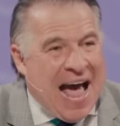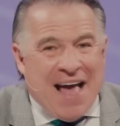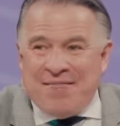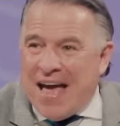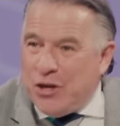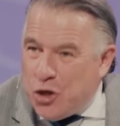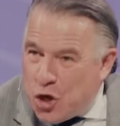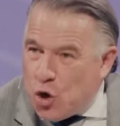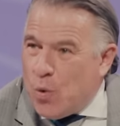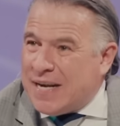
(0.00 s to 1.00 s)
and that
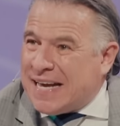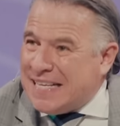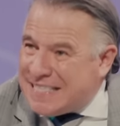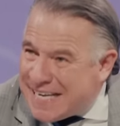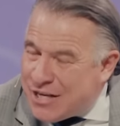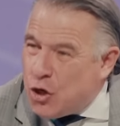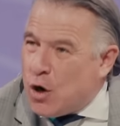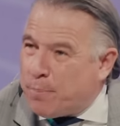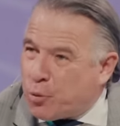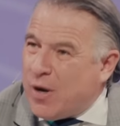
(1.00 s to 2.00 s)
you would continue
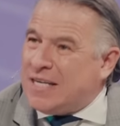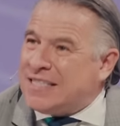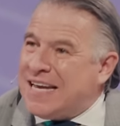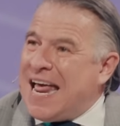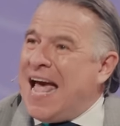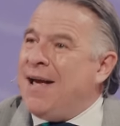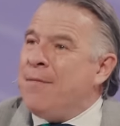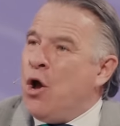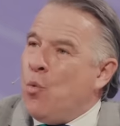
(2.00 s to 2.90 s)
to preach today